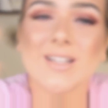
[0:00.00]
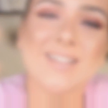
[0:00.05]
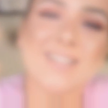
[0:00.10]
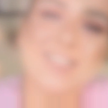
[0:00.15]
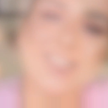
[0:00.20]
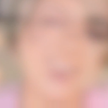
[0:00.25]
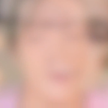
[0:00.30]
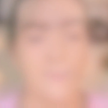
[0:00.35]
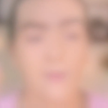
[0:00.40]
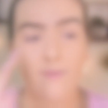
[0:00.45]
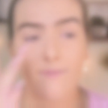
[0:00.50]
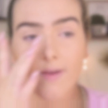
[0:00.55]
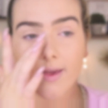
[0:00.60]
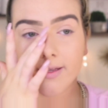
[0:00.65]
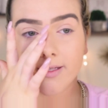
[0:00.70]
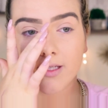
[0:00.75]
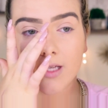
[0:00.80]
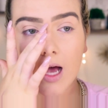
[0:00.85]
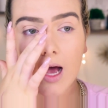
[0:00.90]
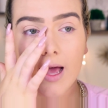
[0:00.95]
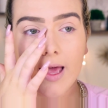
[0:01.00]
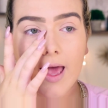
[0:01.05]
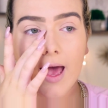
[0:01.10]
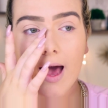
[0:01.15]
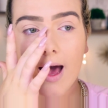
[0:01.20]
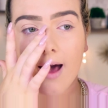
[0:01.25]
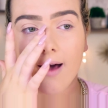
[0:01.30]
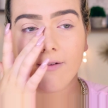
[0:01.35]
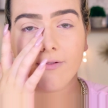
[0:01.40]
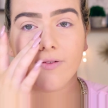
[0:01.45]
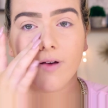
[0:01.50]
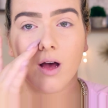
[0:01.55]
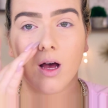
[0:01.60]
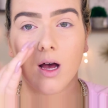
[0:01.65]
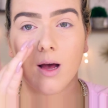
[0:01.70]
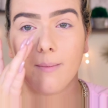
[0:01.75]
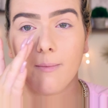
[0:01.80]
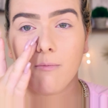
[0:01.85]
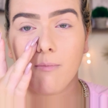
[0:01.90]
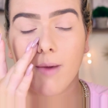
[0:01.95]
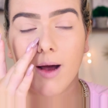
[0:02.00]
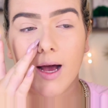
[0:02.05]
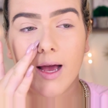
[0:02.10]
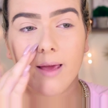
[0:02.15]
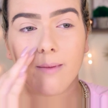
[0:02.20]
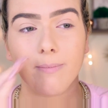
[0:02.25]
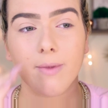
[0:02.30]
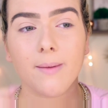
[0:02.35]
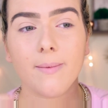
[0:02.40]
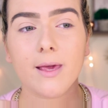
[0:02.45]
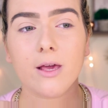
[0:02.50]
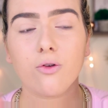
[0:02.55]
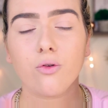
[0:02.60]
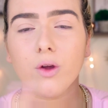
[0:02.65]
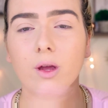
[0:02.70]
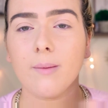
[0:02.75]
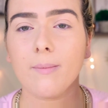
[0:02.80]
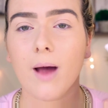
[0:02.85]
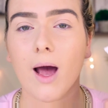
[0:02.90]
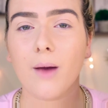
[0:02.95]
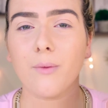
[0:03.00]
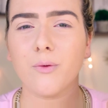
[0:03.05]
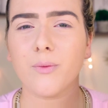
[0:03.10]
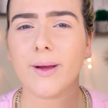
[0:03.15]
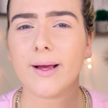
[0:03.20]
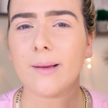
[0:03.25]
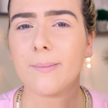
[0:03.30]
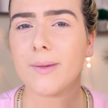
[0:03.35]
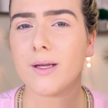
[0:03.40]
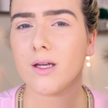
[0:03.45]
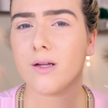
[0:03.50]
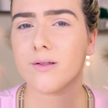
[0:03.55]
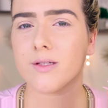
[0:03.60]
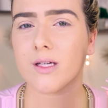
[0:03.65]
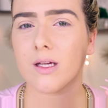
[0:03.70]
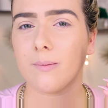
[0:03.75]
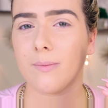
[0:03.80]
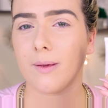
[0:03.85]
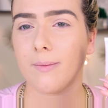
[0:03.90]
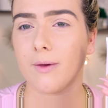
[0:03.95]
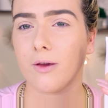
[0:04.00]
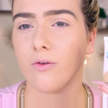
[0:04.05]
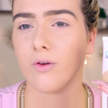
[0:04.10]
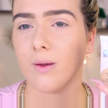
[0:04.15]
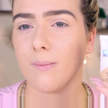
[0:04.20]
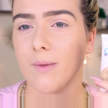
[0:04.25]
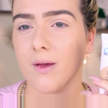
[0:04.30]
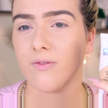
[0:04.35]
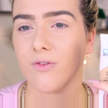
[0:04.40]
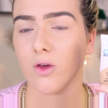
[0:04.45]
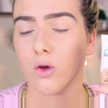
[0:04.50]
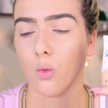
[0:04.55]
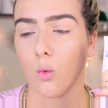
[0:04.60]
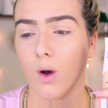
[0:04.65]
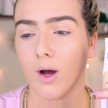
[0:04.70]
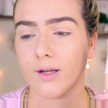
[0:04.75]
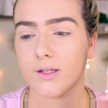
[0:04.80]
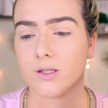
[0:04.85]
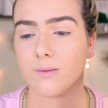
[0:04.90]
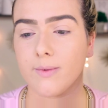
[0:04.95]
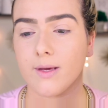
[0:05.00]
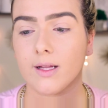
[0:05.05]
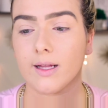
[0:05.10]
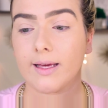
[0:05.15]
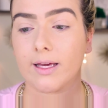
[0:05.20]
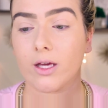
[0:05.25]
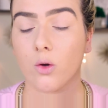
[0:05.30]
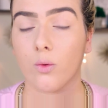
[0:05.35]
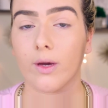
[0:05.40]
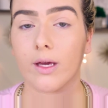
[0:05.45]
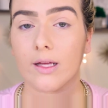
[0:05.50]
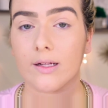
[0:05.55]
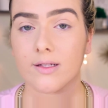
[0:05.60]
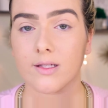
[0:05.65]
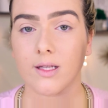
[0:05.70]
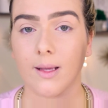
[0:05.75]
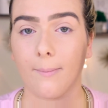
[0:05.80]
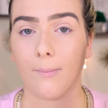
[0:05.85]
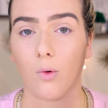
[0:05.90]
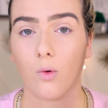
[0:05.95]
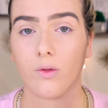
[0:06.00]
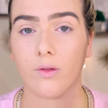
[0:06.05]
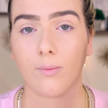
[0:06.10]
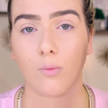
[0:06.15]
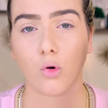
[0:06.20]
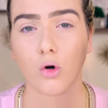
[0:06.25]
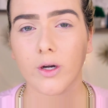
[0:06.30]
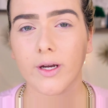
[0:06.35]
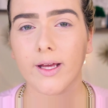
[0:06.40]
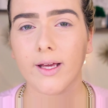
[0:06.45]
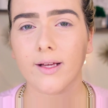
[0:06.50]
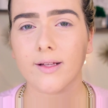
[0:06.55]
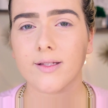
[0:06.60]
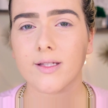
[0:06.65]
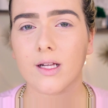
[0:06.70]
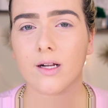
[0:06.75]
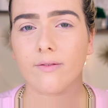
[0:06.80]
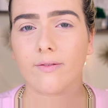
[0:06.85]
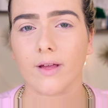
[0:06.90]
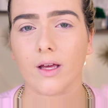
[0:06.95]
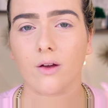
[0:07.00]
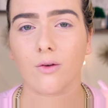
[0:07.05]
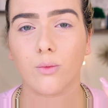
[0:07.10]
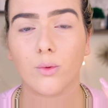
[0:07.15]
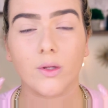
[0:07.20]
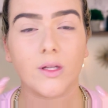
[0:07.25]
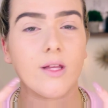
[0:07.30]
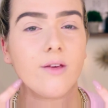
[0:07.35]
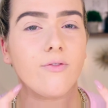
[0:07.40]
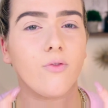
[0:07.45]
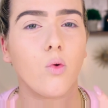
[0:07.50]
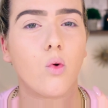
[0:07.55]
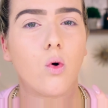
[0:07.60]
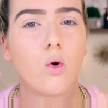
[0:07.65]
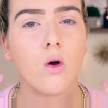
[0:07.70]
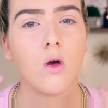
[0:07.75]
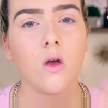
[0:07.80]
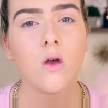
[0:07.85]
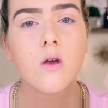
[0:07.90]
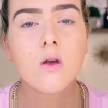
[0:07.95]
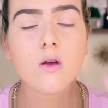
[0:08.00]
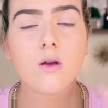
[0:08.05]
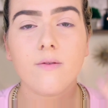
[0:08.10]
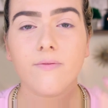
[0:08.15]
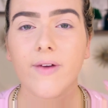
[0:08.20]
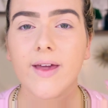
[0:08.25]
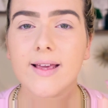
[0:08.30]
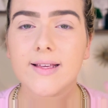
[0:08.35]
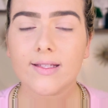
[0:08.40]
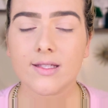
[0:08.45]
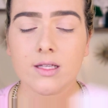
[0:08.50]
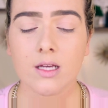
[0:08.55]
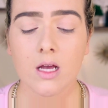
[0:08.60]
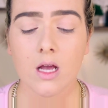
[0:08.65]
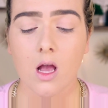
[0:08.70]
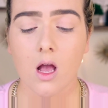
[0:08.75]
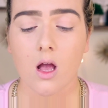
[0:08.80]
But on my face, I have my BB cream. I would recommend using a BB cream if you want to be like quick and simple in the morning instead of like a really full face.